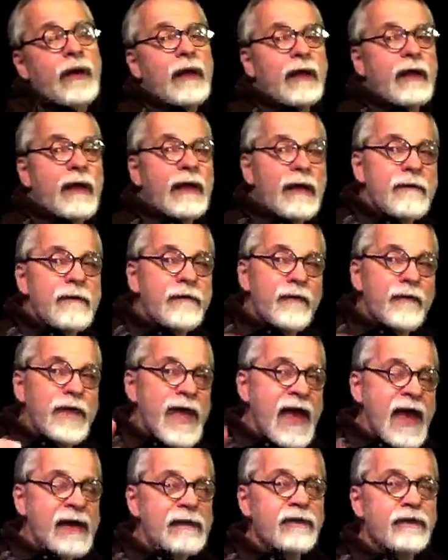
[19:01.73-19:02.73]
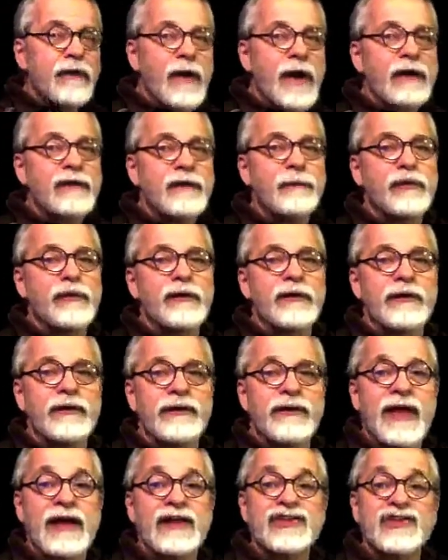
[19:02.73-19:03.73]
If we had tried to put into
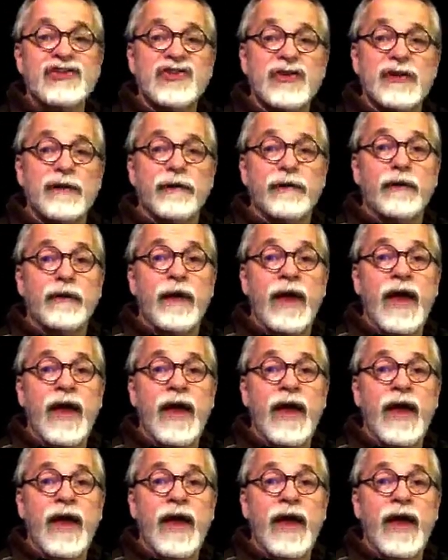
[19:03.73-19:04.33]
that cheerful,